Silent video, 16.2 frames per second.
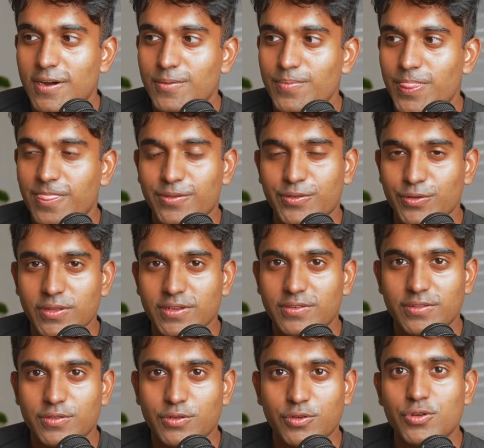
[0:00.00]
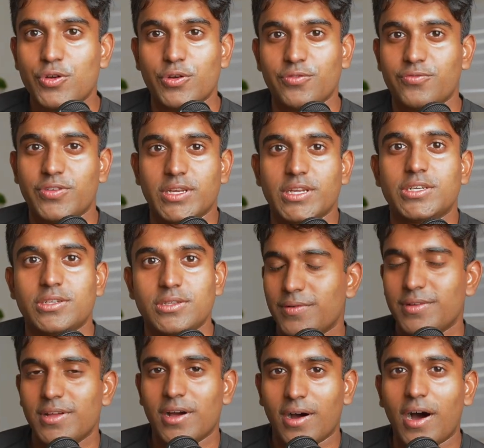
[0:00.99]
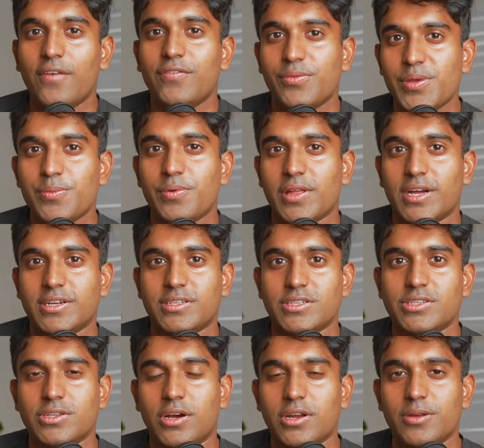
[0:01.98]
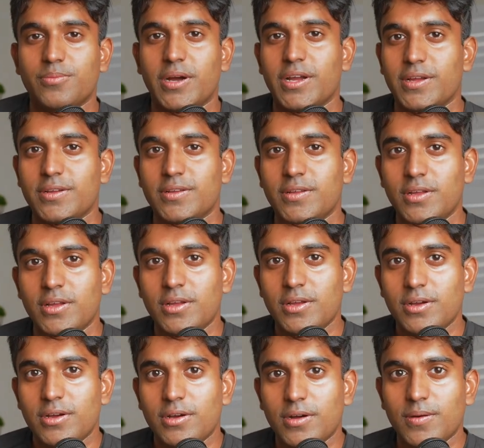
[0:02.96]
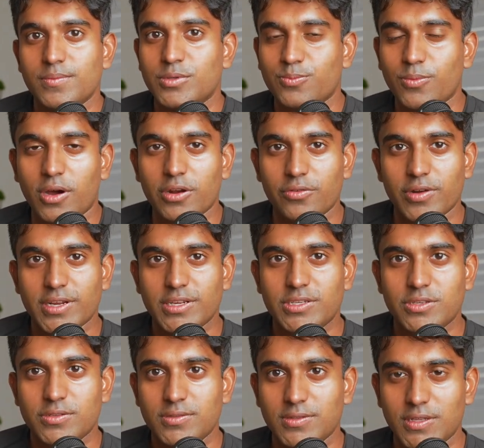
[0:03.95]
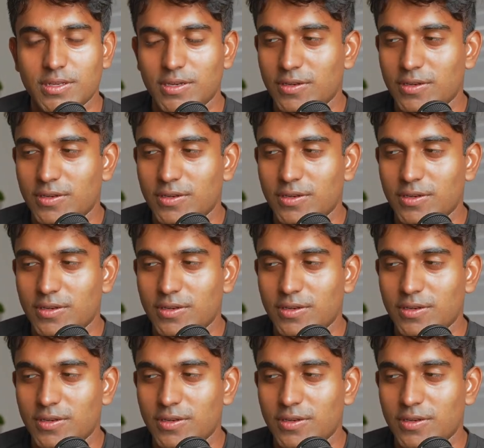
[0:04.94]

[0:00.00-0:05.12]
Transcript: So they just couldn't finish. Like half the people that actually started my Spartan race didn't